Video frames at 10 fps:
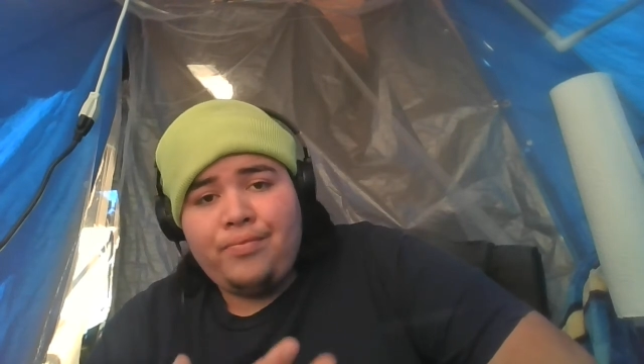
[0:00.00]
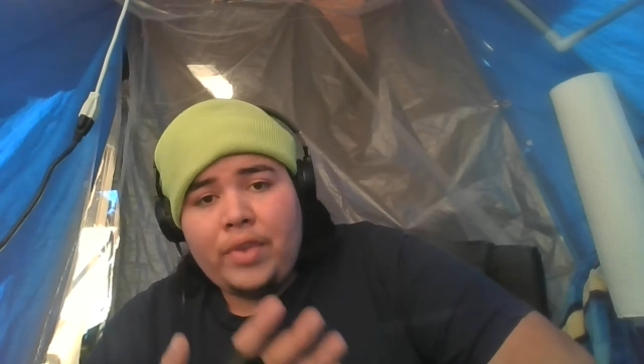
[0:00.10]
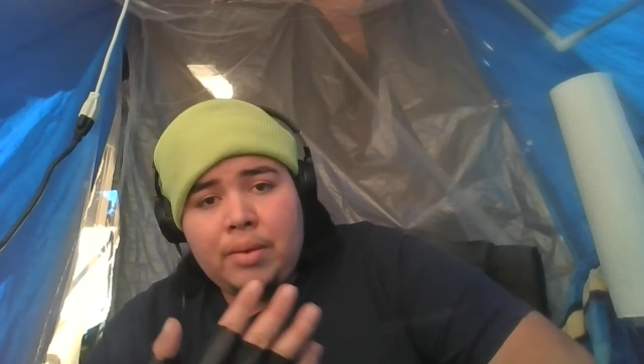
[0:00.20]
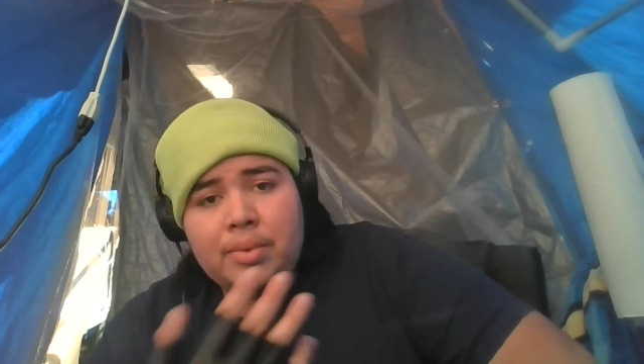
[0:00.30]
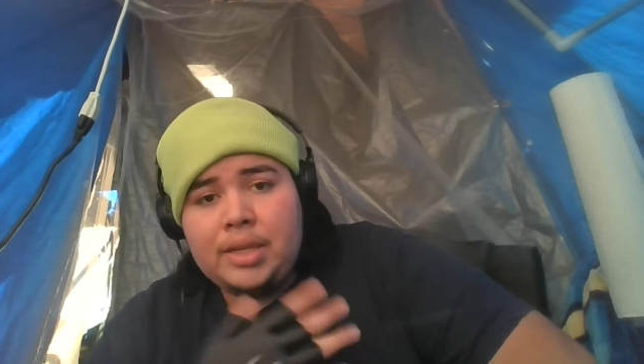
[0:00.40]

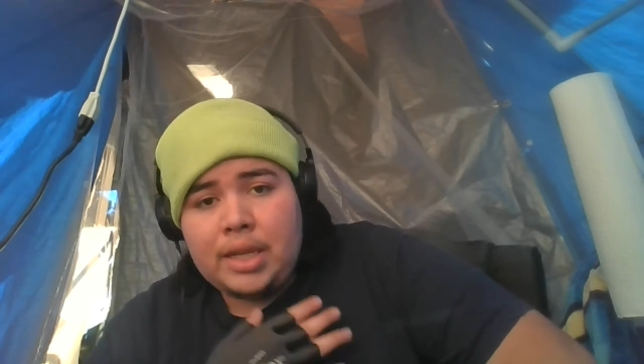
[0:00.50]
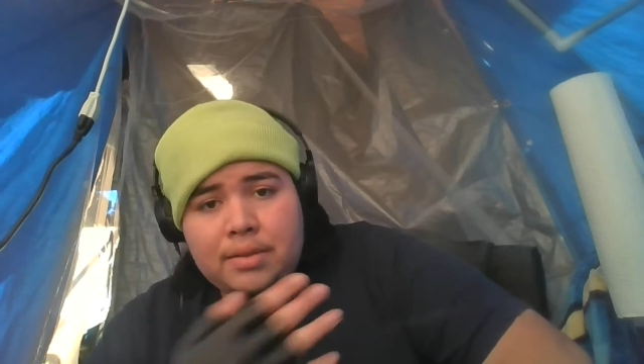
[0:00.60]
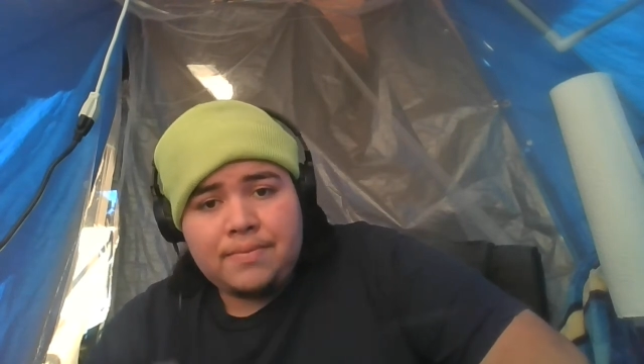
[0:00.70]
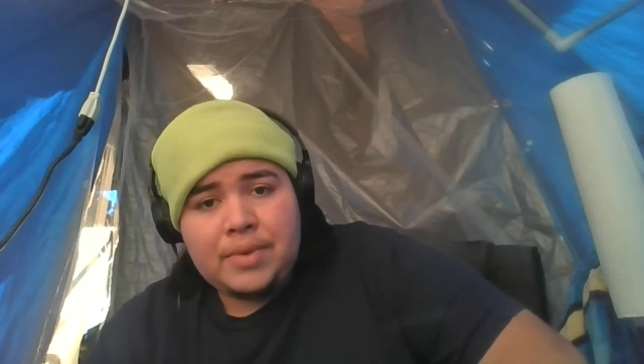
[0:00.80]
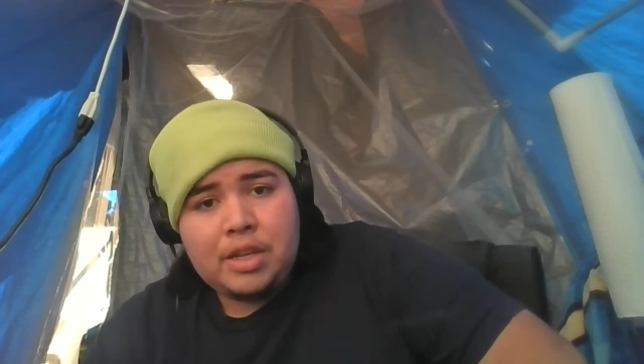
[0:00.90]
I'm really to get
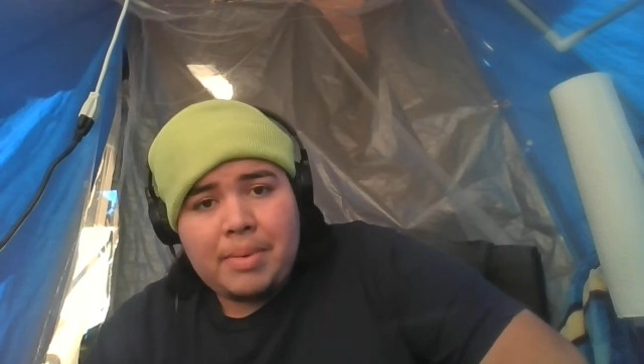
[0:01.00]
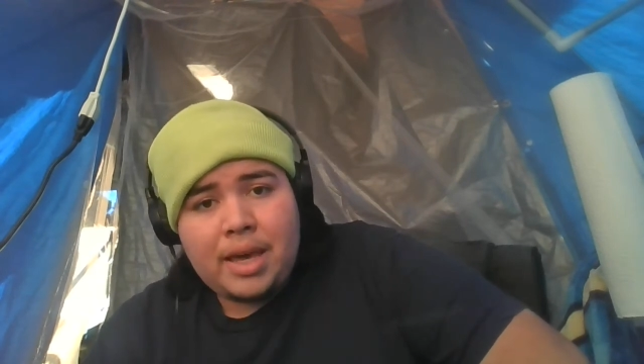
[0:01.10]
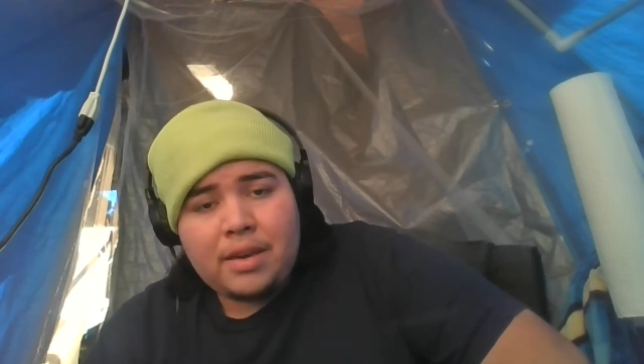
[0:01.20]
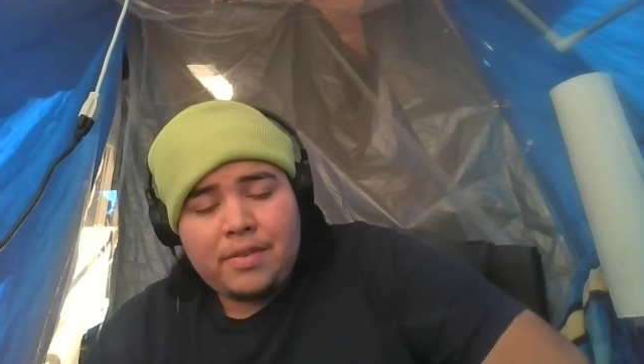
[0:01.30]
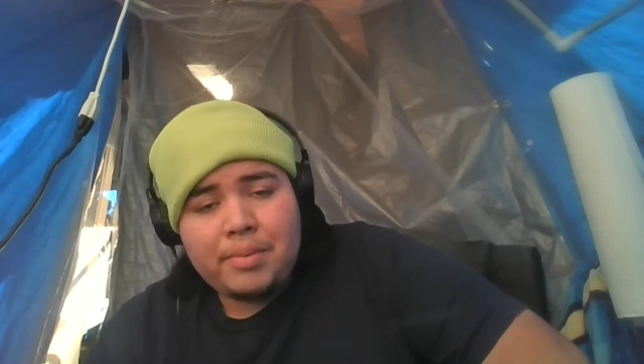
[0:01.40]
some
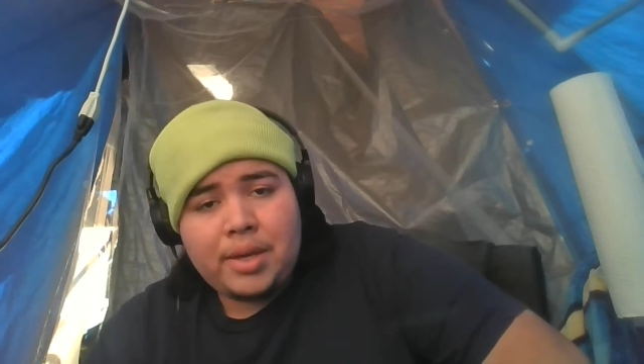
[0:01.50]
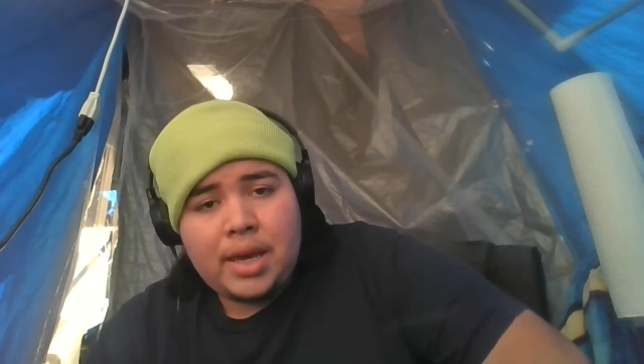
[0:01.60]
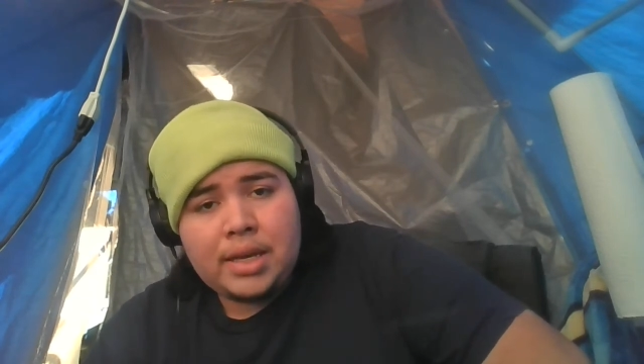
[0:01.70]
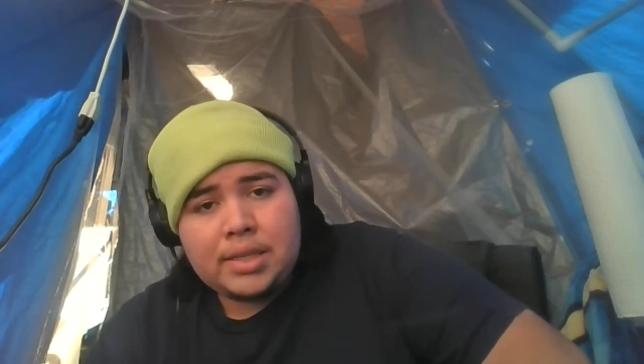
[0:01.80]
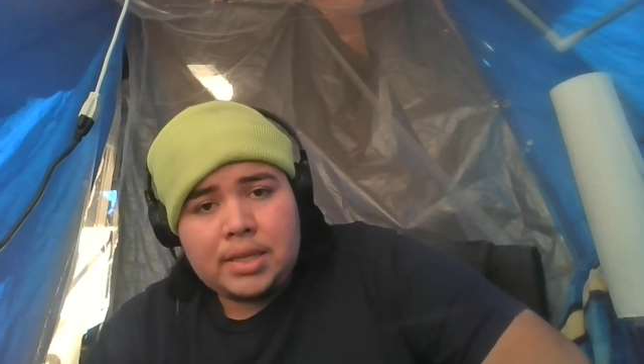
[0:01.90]
feedback from you
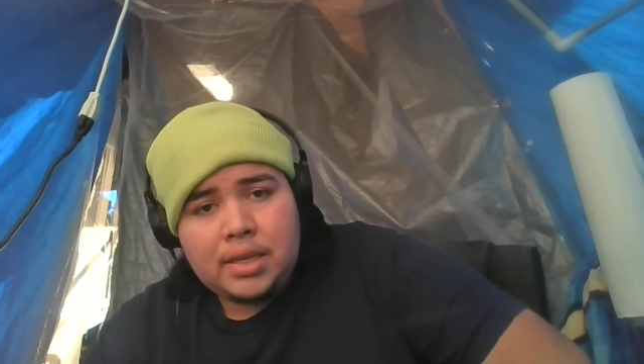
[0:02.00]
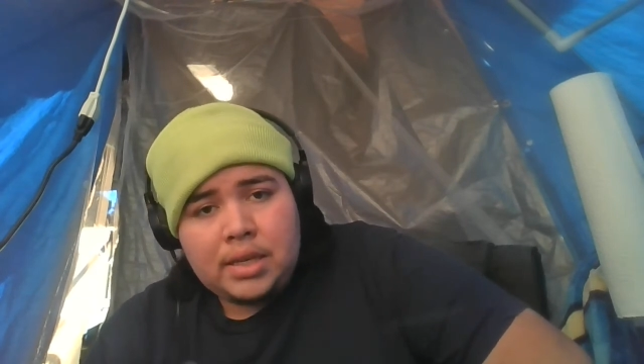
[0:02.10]
guys.